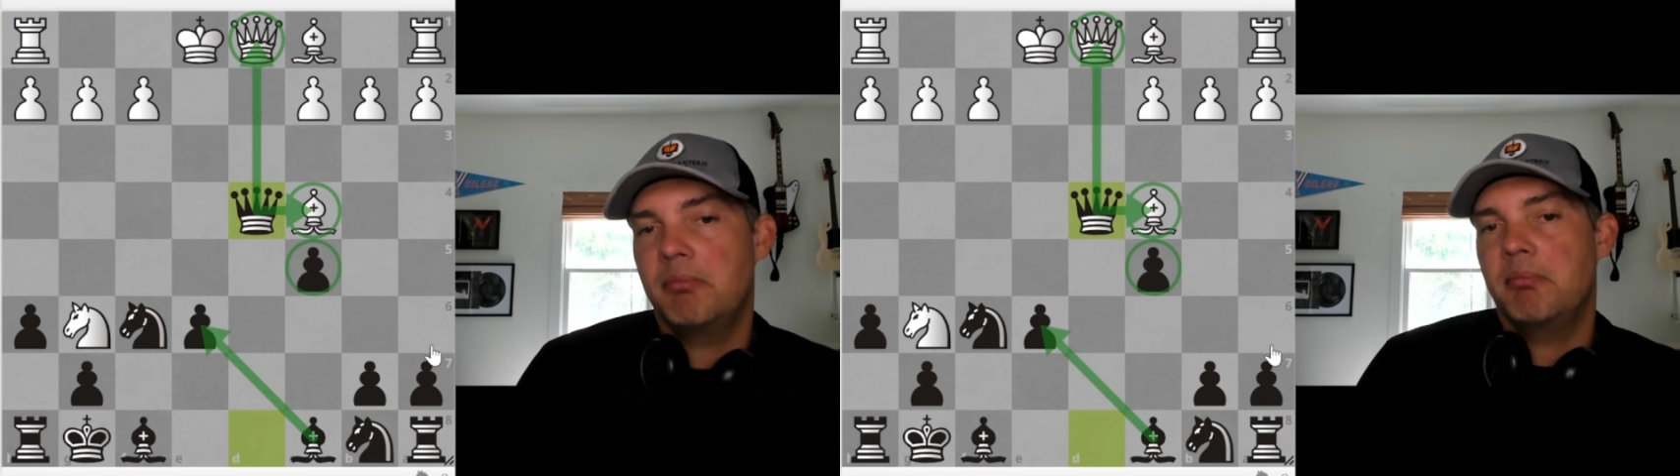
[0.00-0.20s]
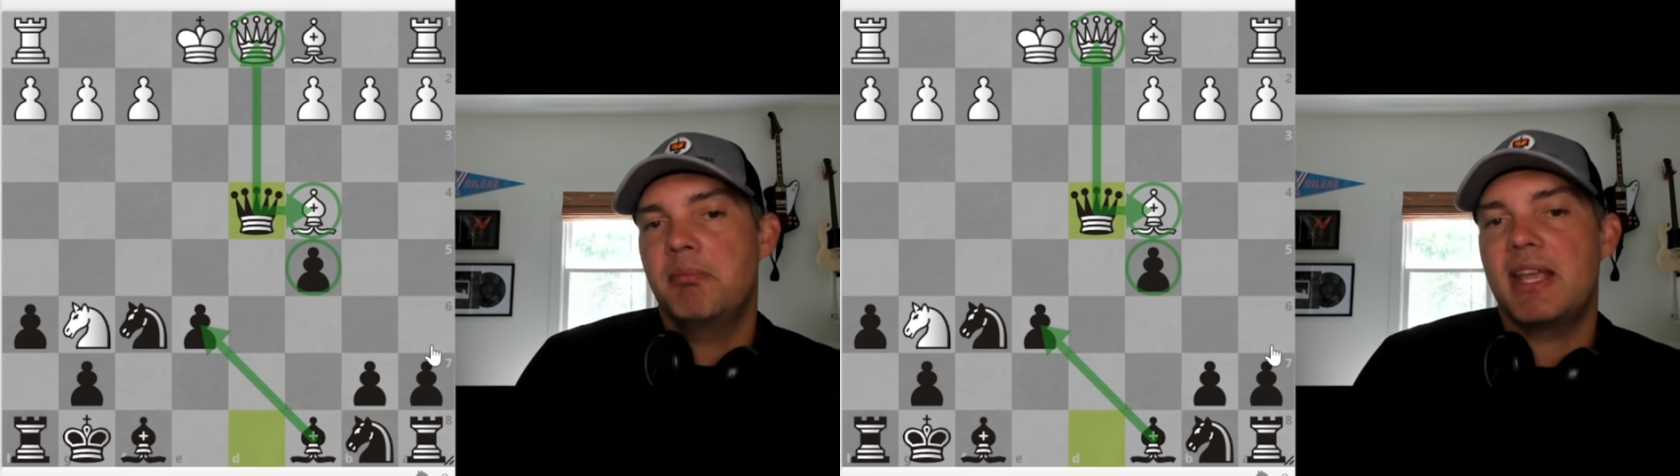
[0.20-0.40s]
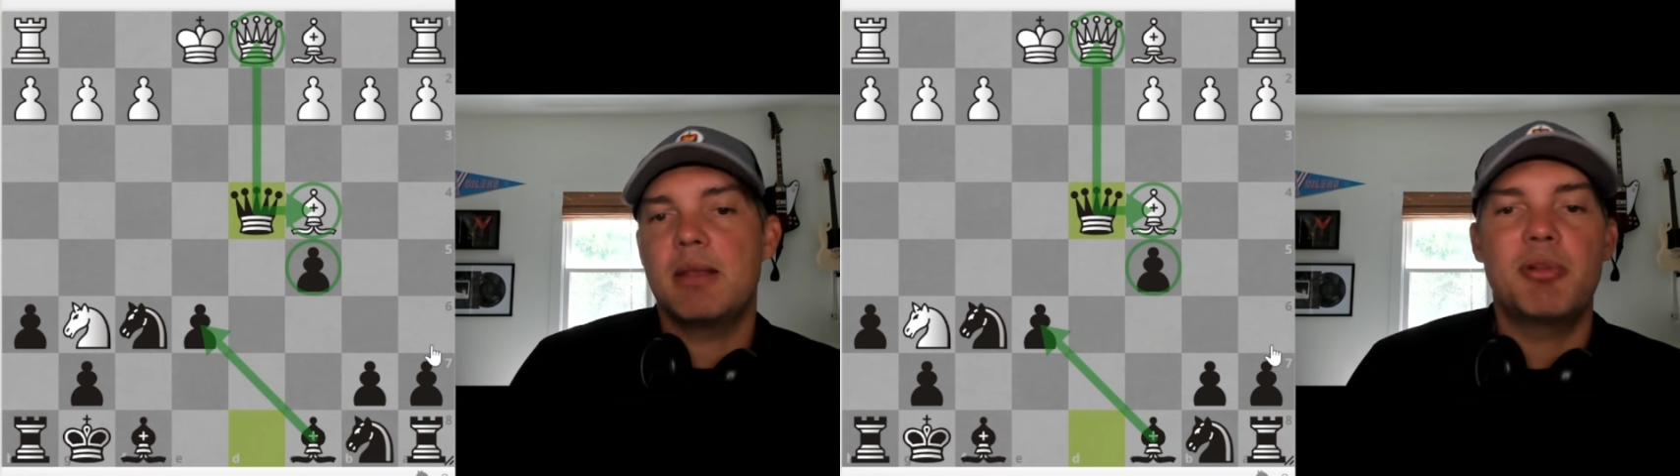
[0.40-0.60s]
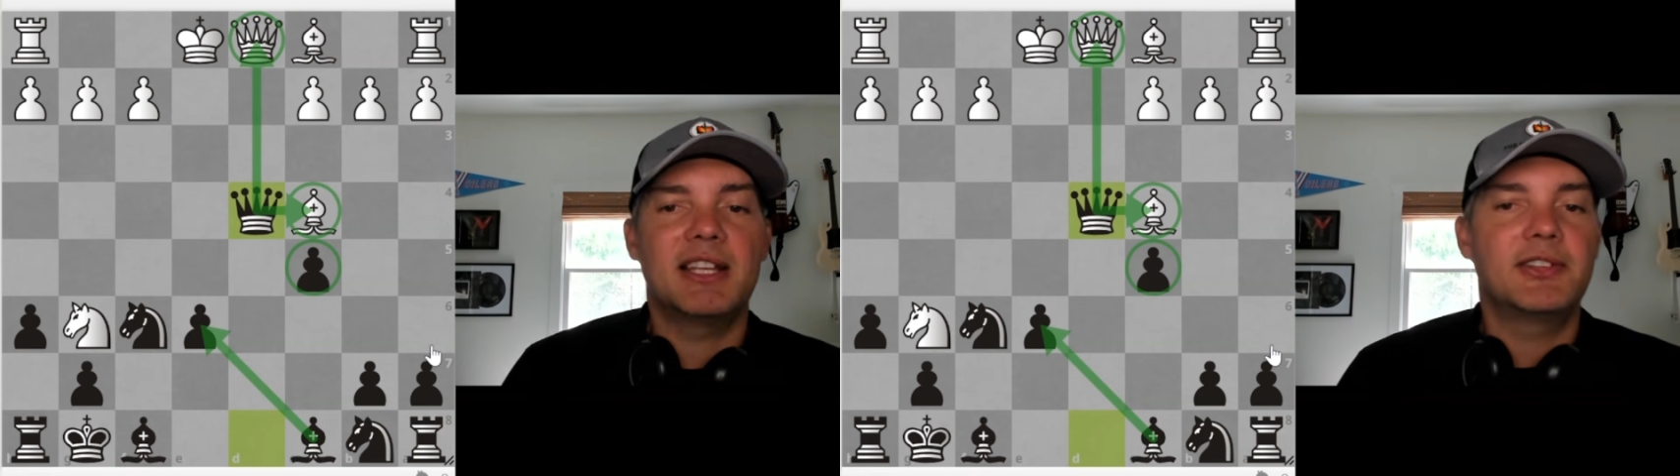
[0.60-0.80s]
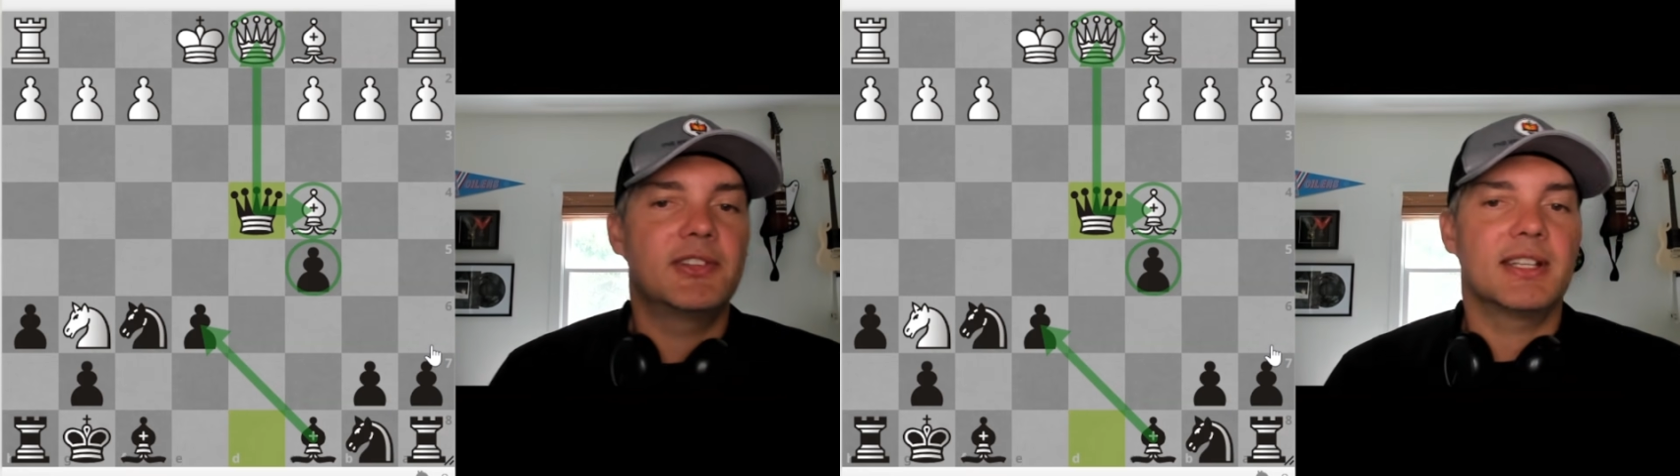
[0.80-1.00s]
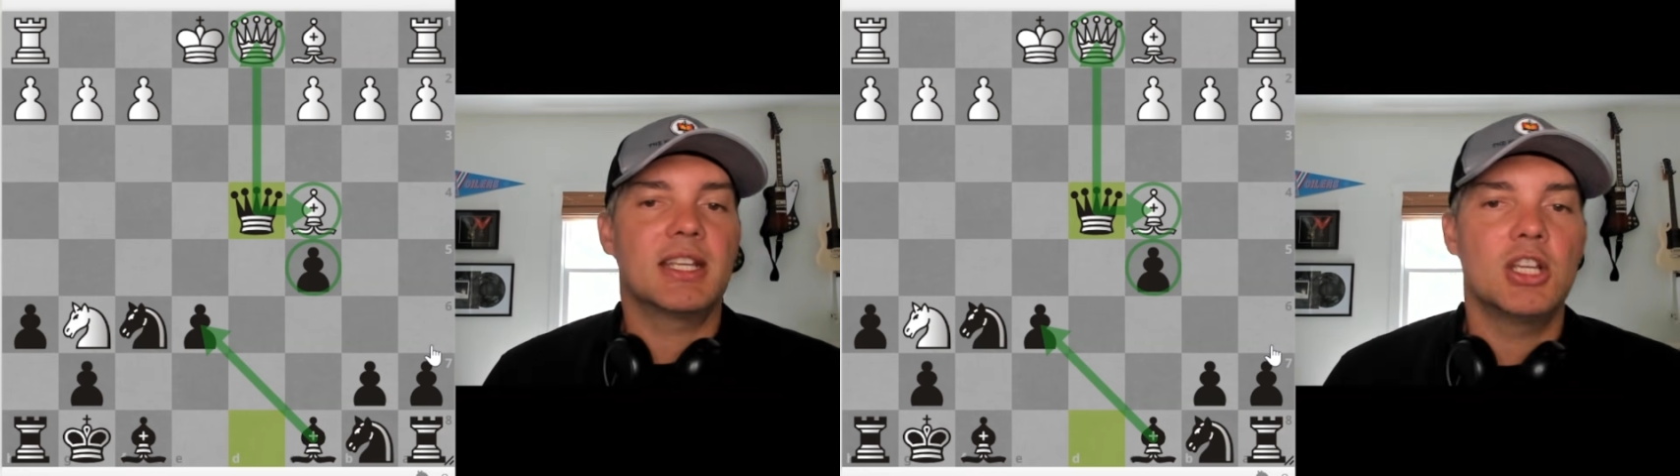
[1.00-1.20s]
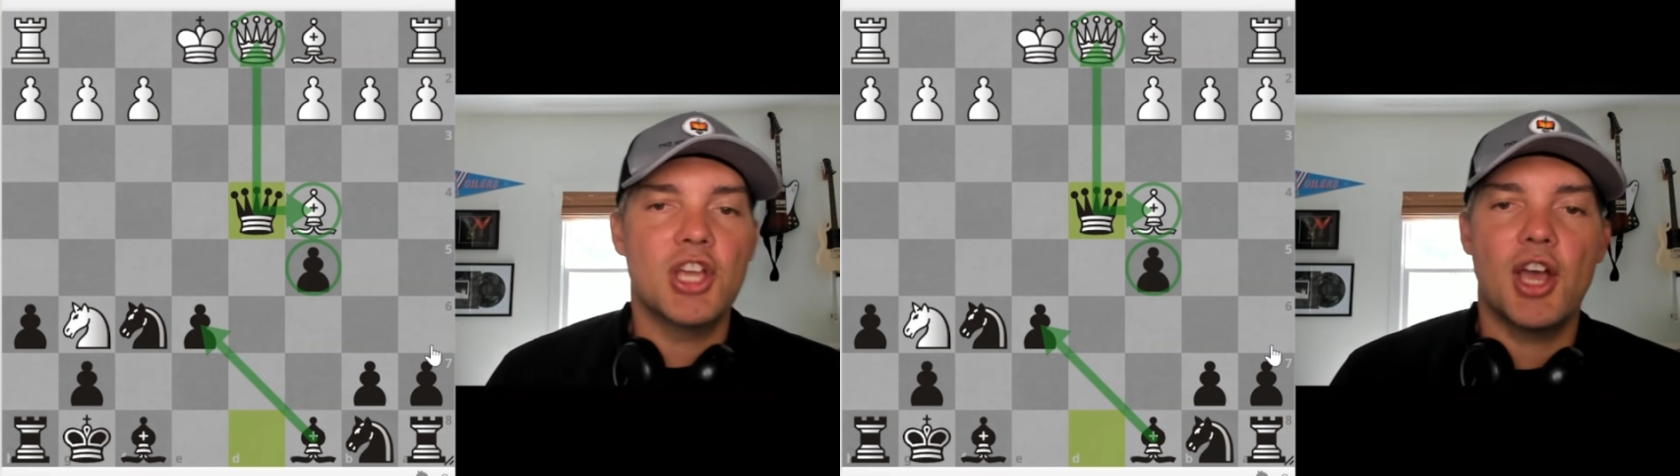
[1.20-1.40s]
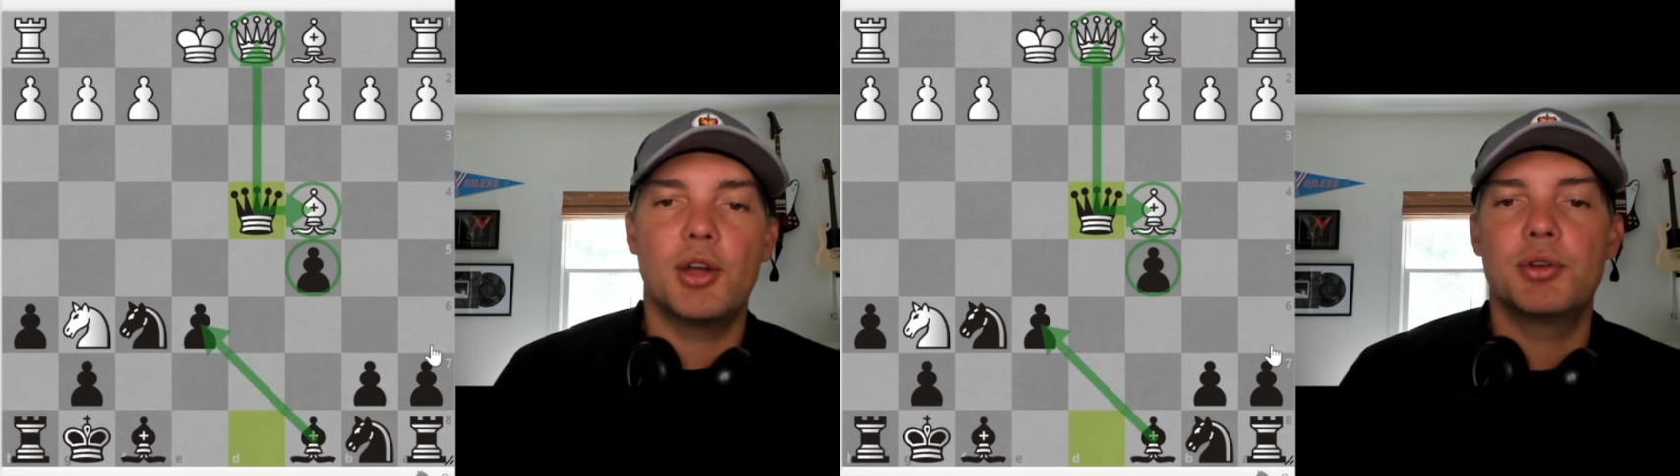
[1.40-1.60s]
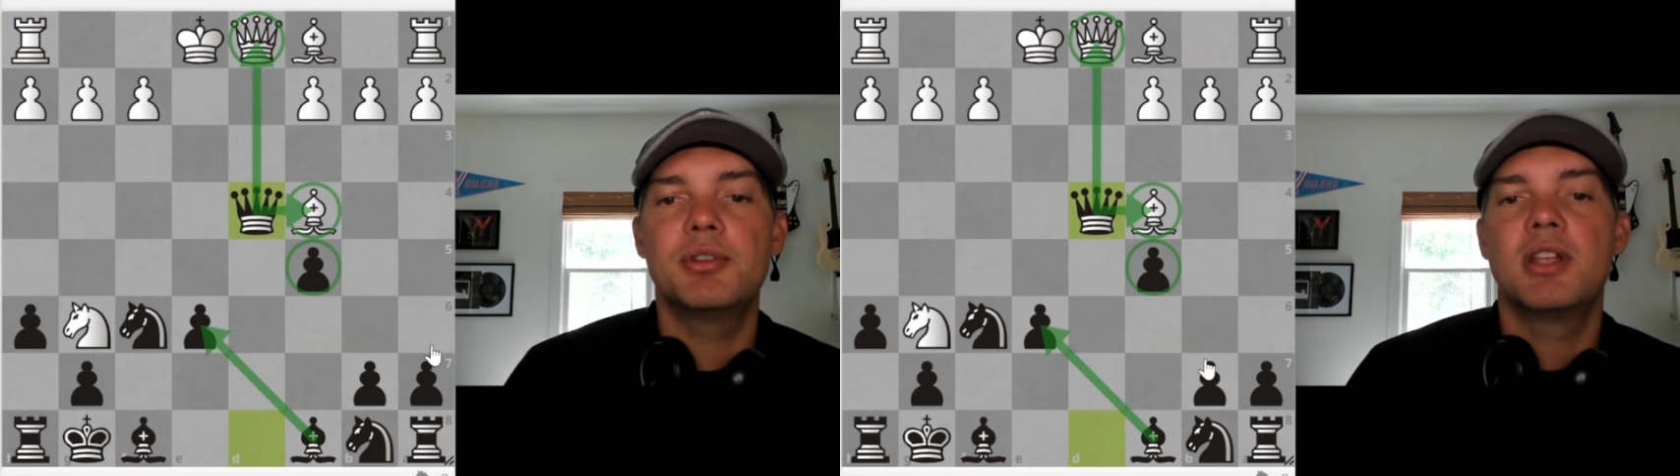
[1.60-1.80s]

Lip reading: many places it can go.